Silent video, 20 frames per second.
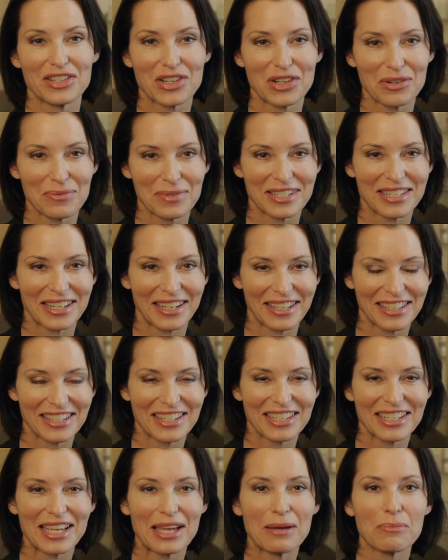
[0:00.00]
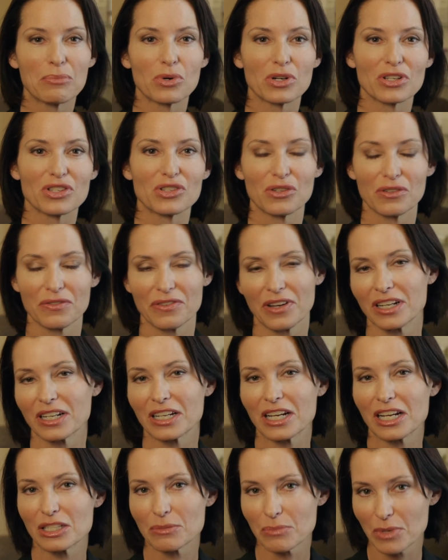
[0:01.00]
dermatology and board certified in
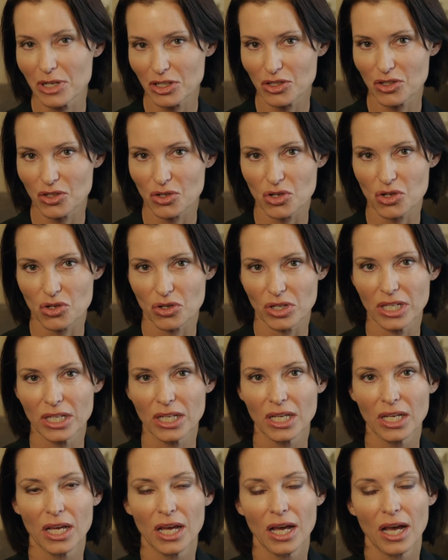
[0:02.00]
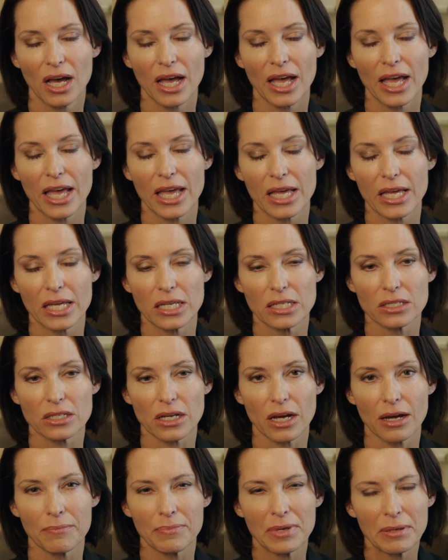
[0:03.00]
cosmetic surgery. And
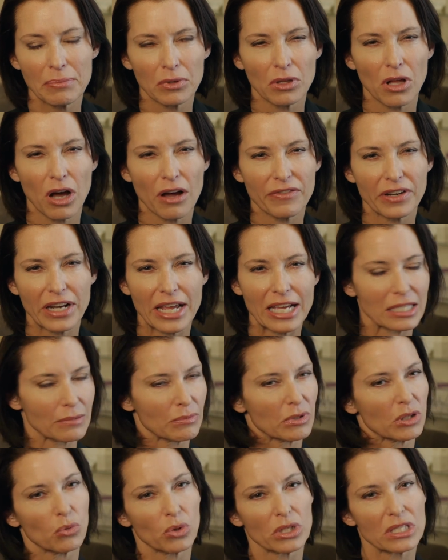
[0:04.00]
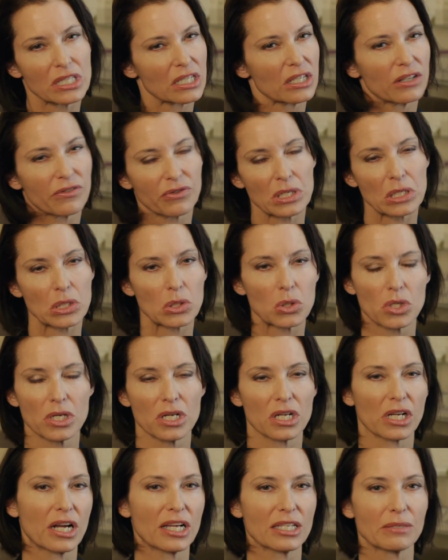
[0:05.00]
um, people often ask me, what's the difference between
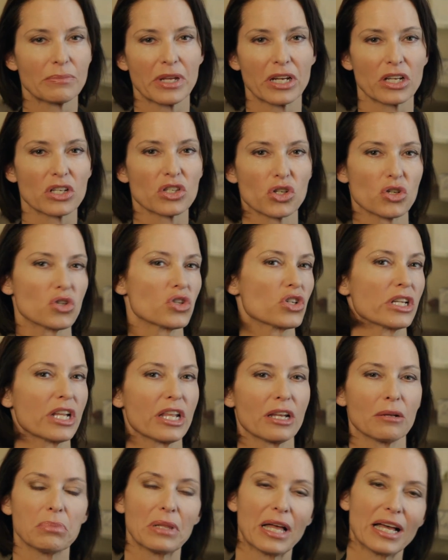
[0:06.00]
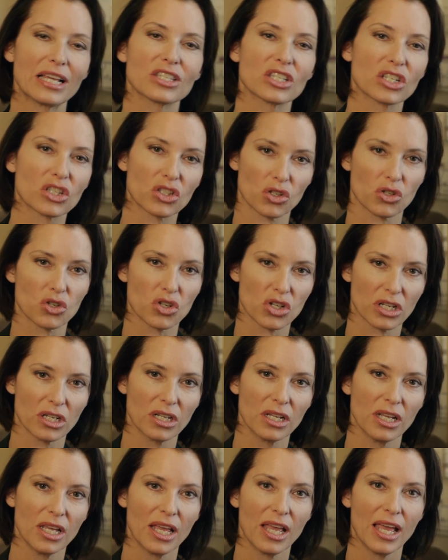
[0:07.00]
a cosmetic surgeon and a plastic
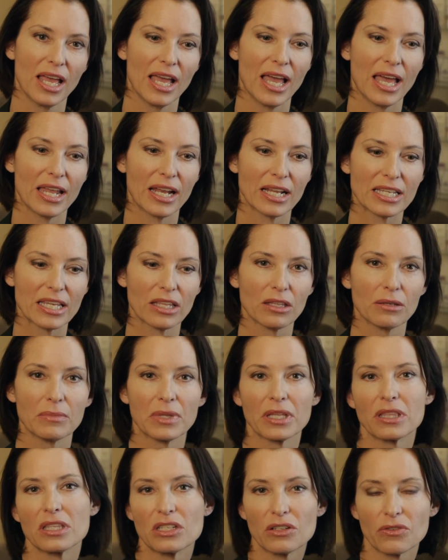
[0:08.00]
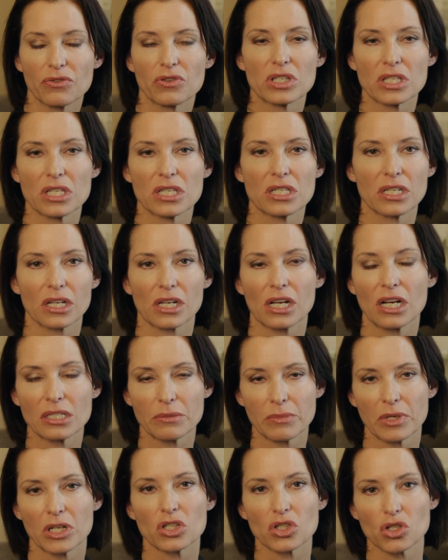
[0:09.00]
surgeon? And I tell them that the difference is that
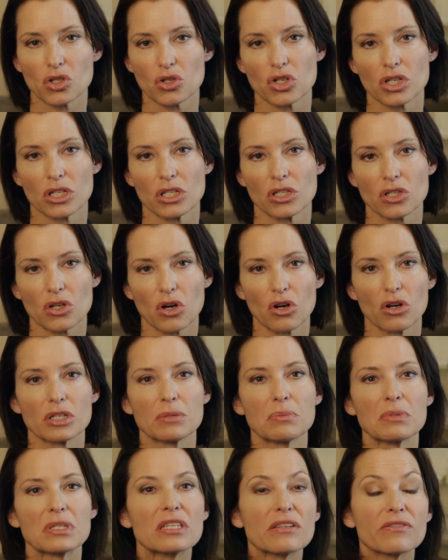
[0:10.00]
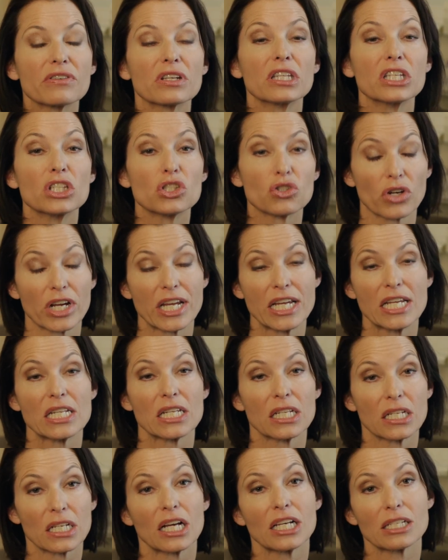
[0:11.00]
cosmetic surgeons are specifically trained
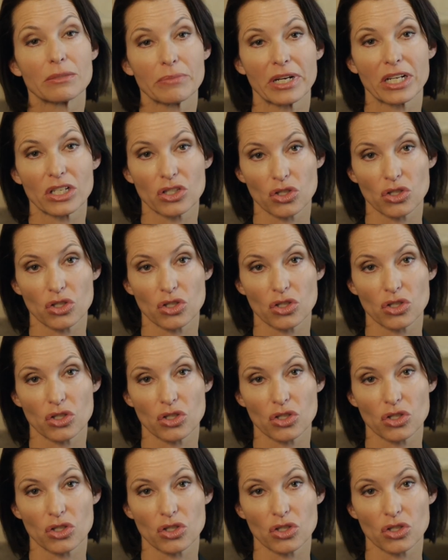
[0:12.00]
in cosmetic